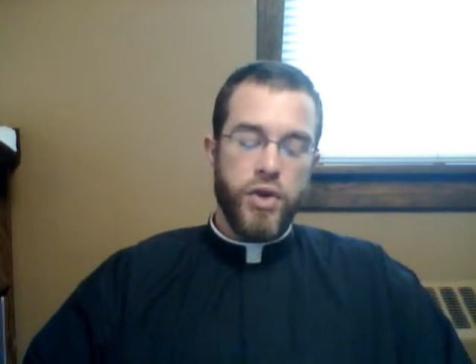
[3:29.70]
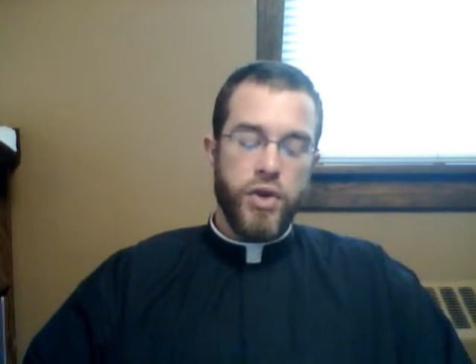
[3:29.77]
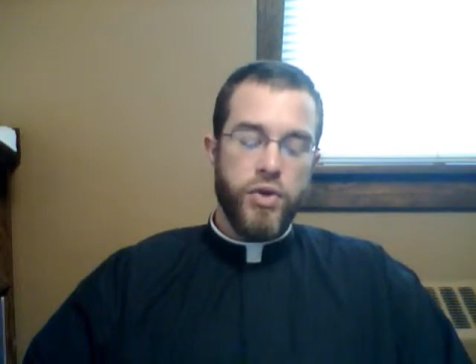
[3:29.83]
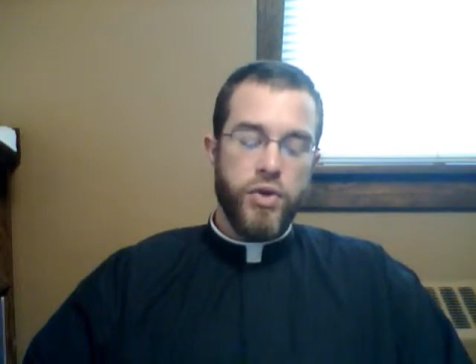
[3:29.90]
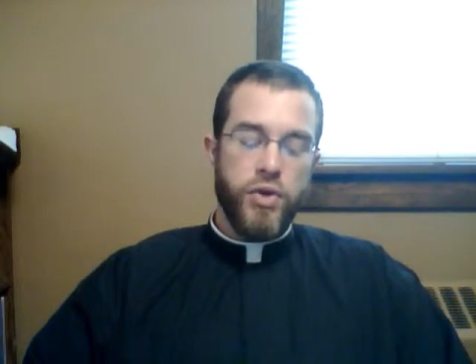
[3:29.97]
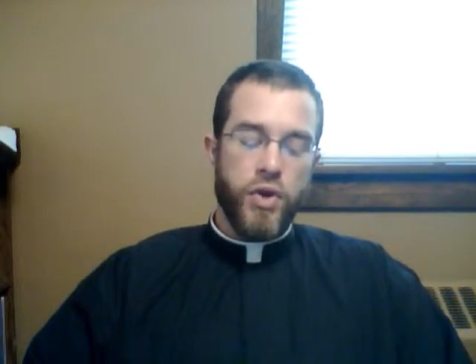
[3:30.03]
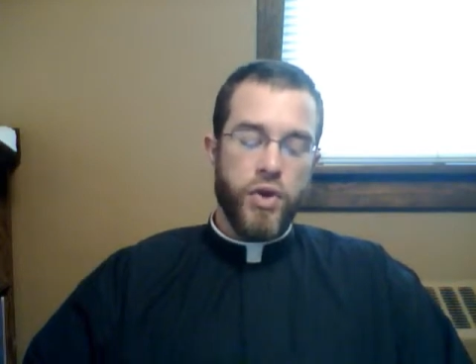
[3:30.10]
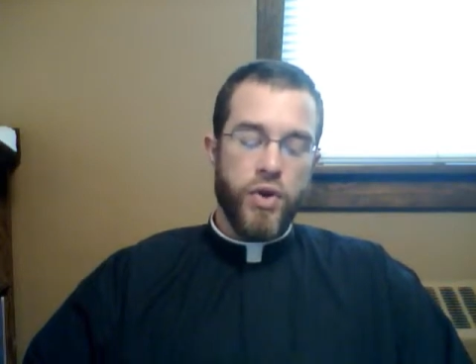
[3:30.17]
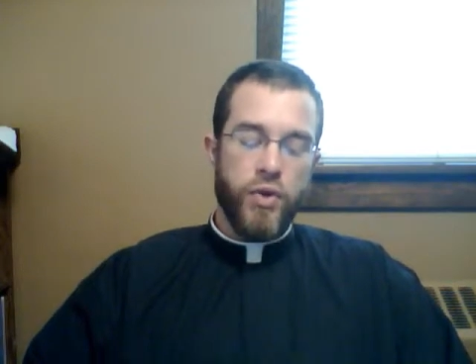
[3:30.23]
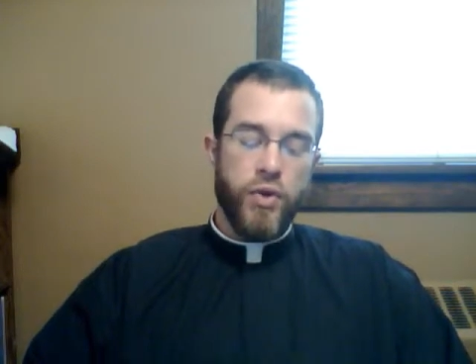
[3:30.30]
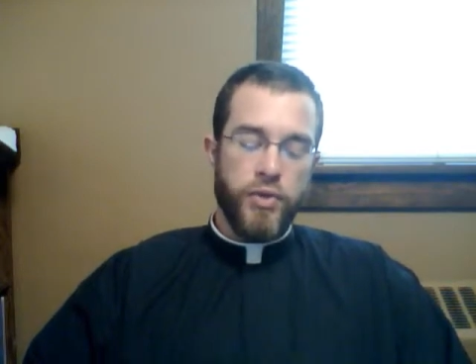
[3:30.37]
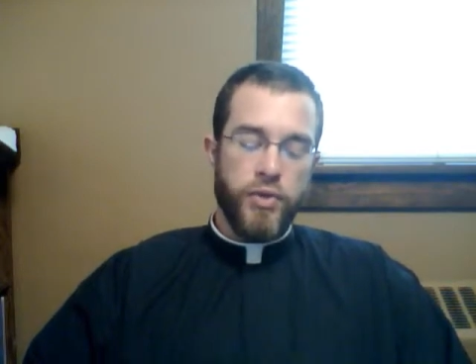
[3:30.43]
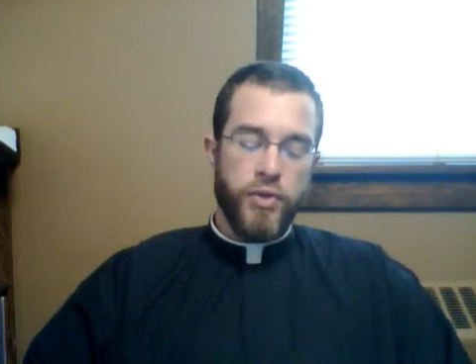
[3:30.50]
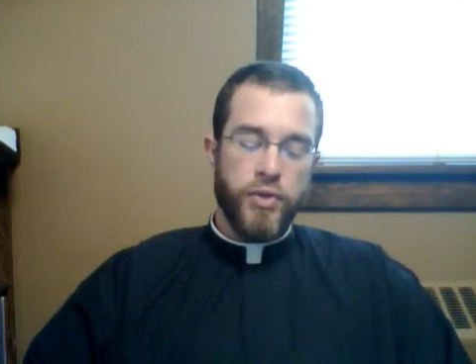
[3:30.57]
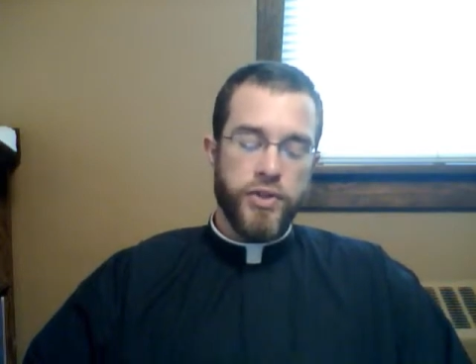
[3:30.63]
non
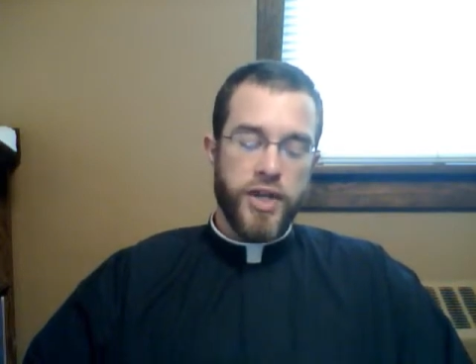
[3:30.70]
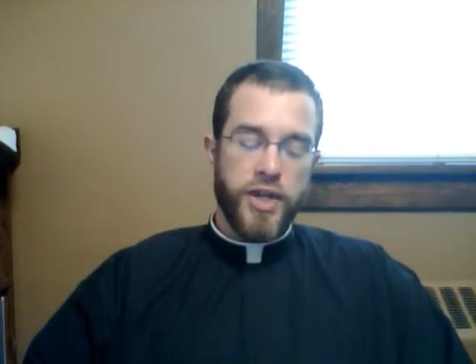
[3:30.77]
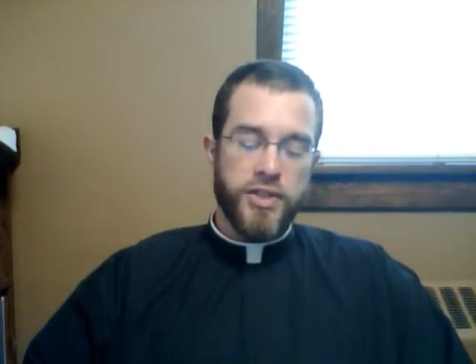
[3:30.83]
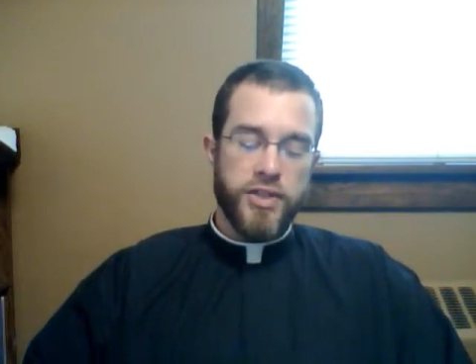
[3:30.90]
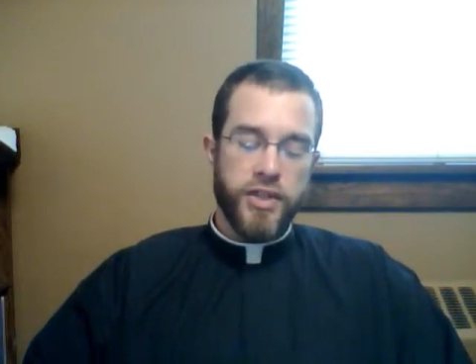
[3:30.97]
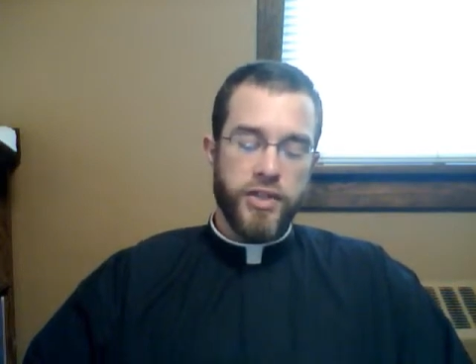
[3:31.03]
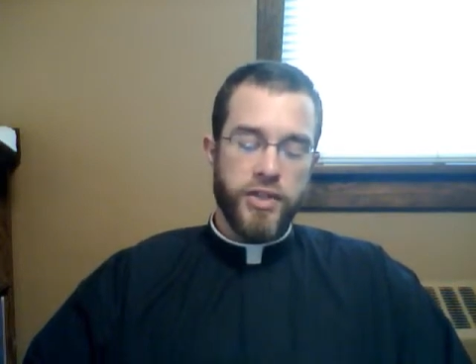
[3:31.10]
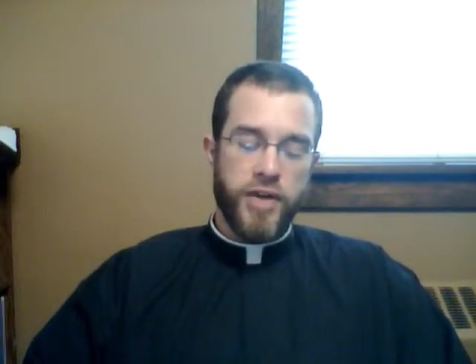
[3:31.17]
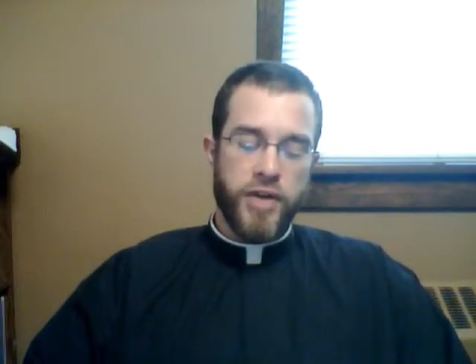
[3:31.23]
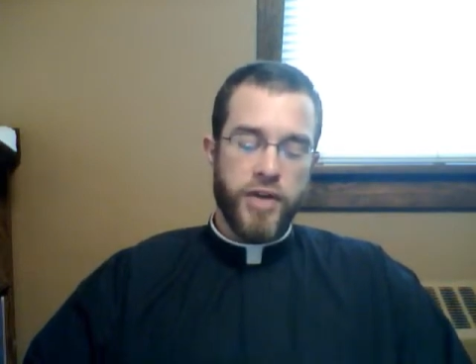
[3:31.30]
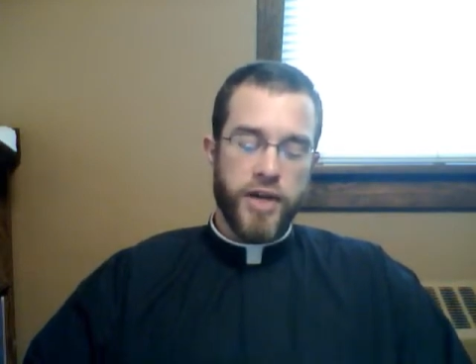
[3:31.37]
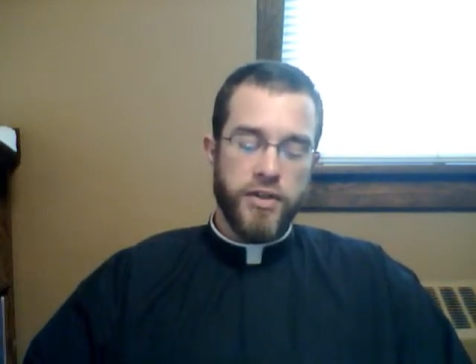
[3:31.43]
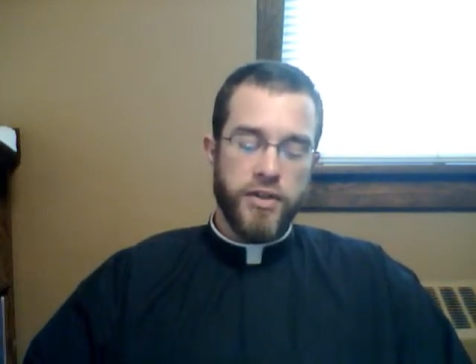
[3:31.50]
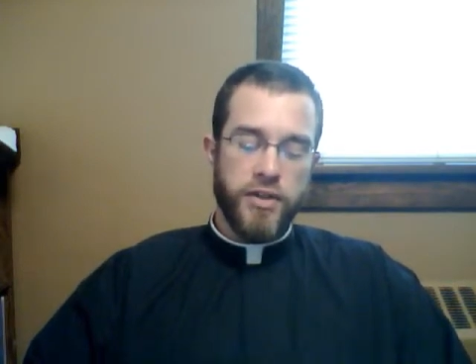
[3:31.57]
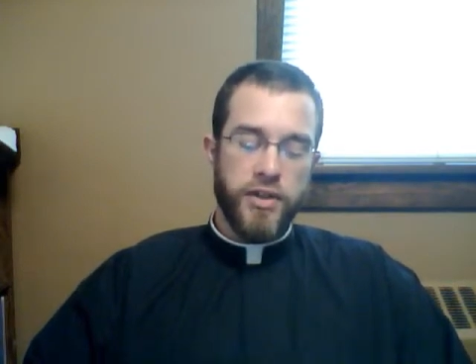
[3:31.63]
multas
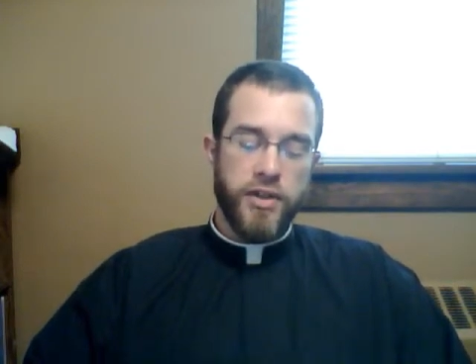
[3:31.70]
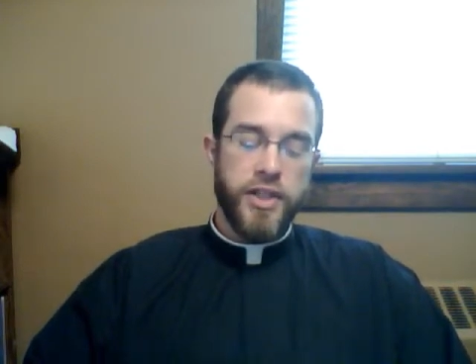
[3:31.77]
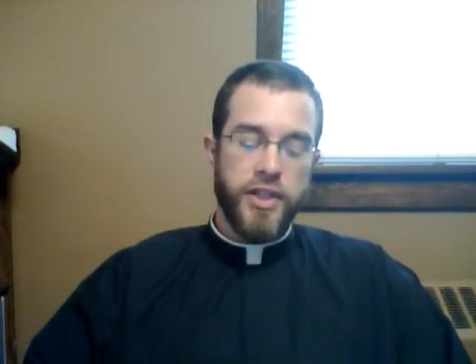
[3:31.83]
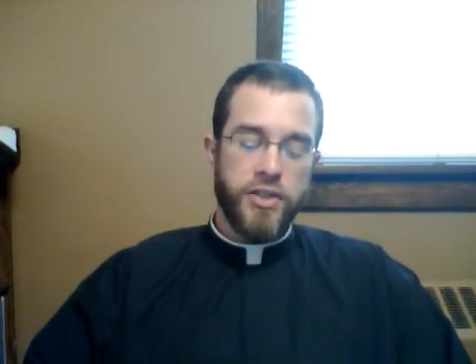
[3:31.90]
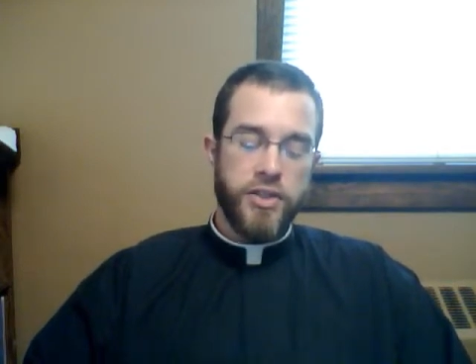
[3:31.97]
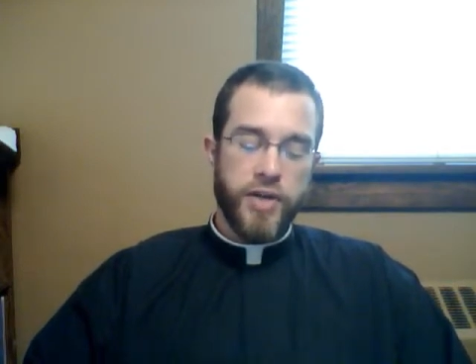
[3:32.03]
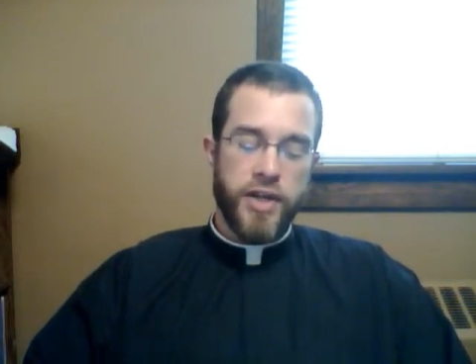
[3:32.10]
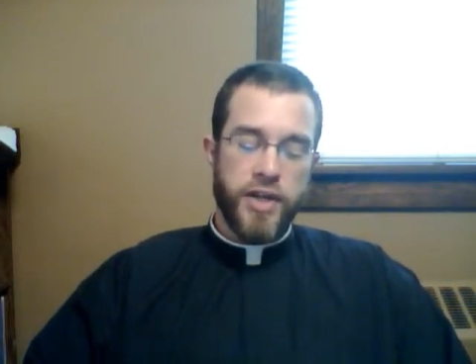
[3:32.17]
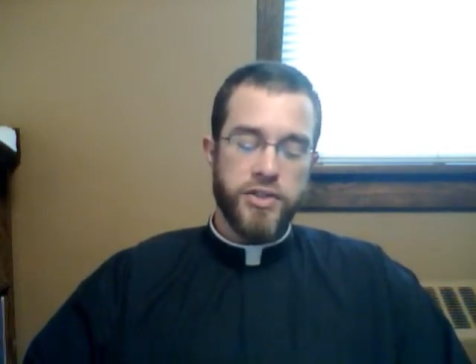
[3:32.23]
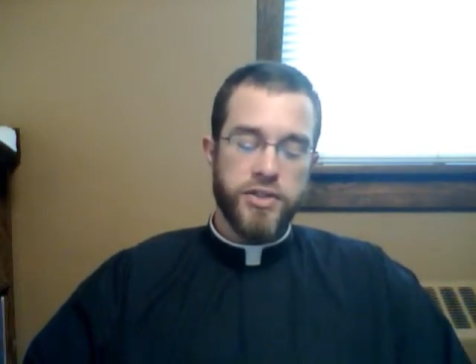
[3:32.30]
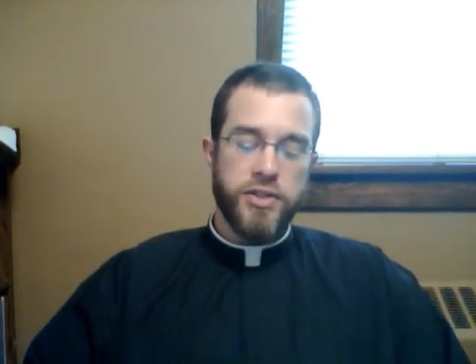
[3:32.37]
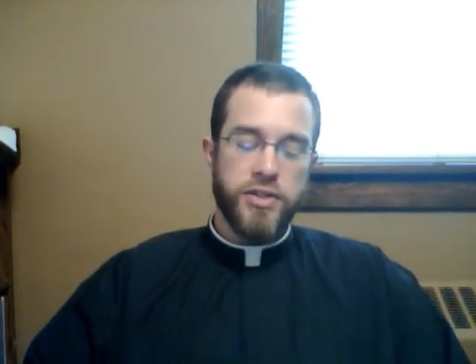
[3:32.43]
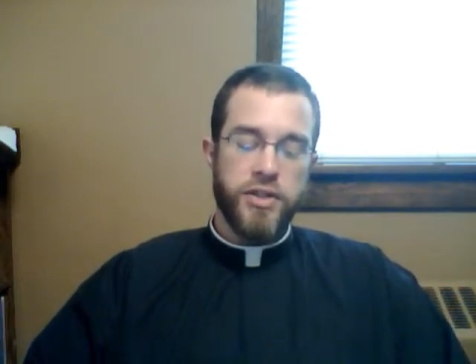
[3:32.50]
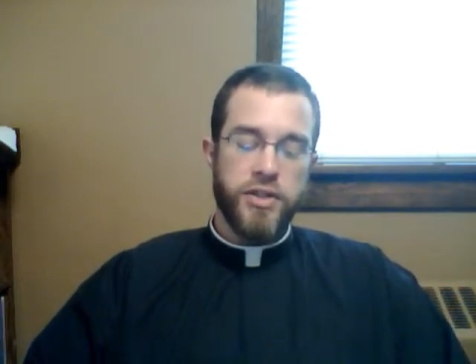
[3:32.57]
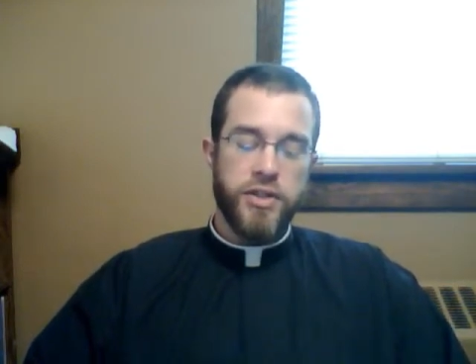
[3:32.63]

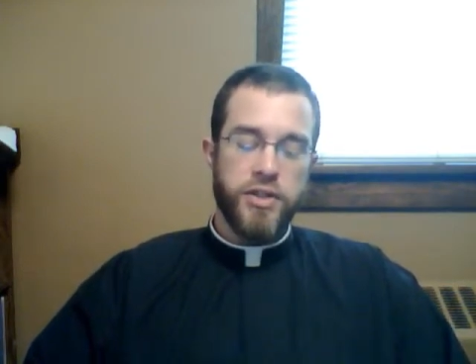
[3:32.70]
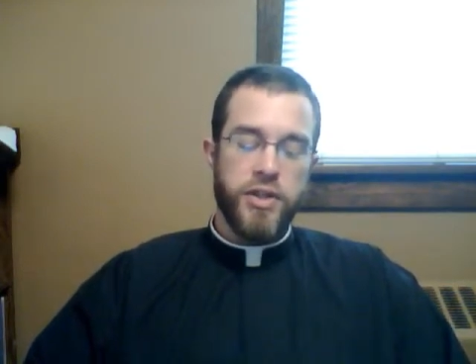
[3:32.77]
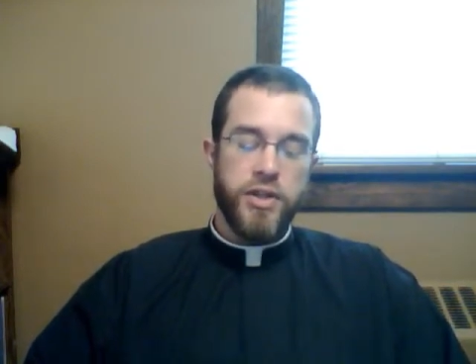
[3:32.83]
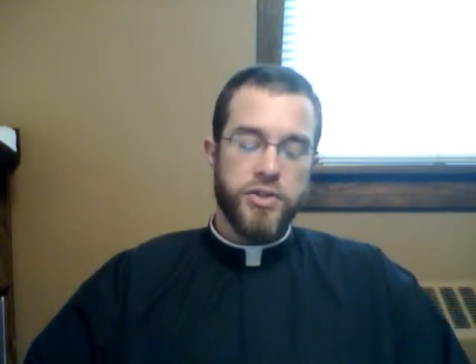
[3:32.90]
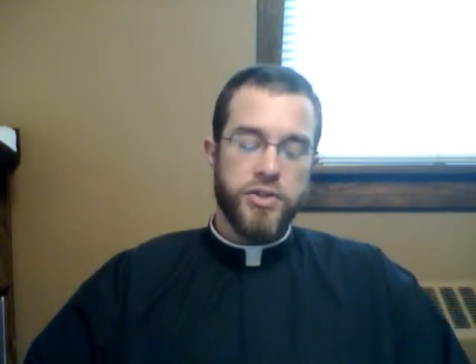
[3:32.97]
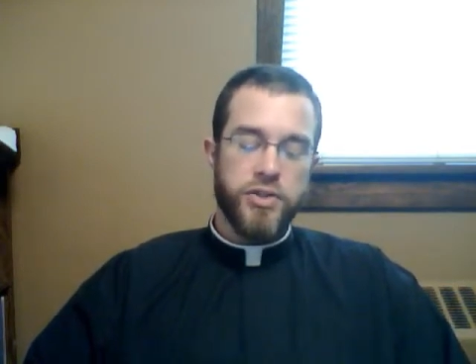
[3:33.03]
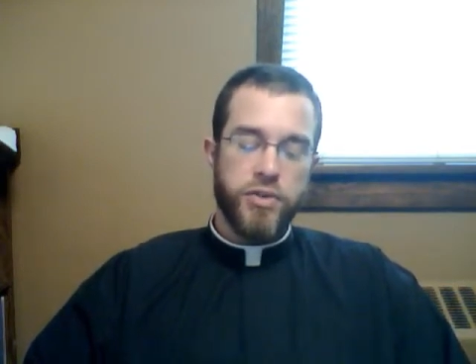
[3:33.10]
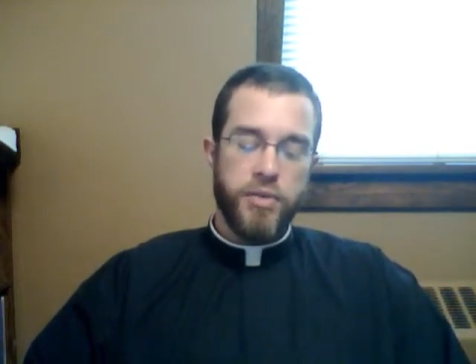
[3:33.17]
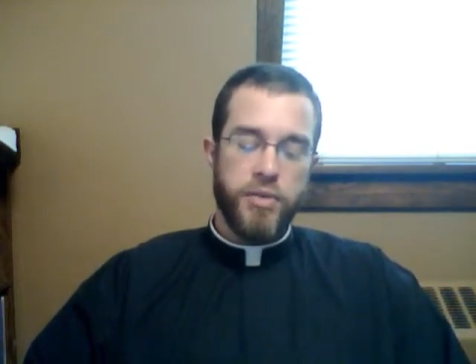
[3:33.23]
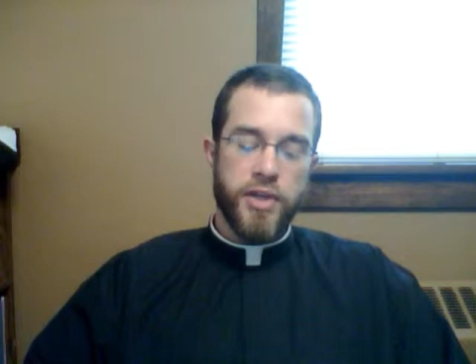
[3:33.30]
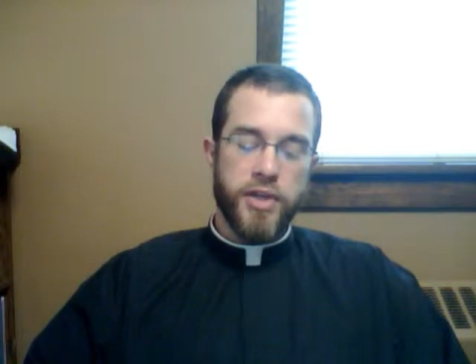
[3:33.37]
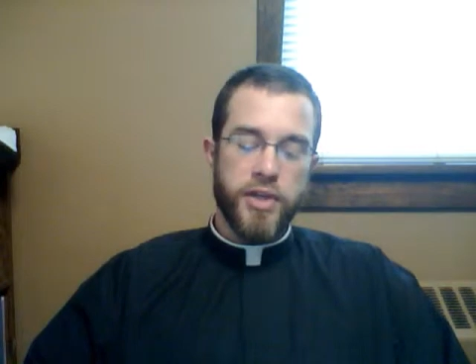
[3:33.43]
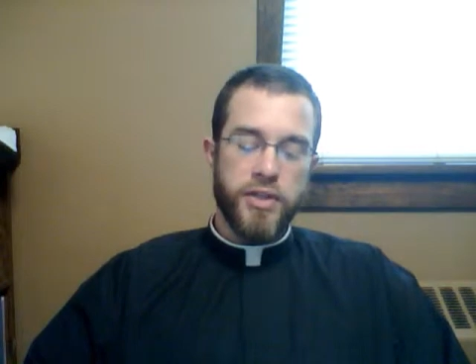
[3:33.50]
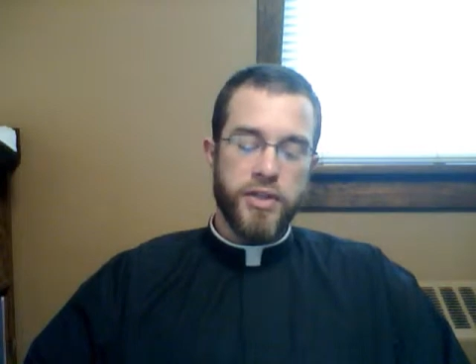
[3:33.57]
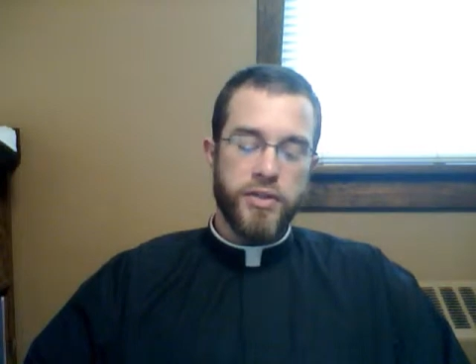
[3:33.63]
litteras
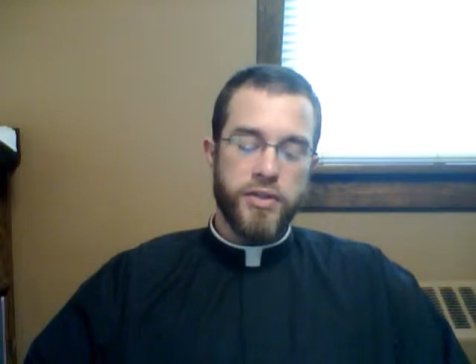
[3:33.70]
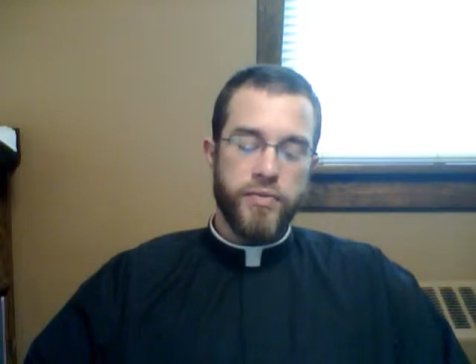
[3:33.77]
scribit,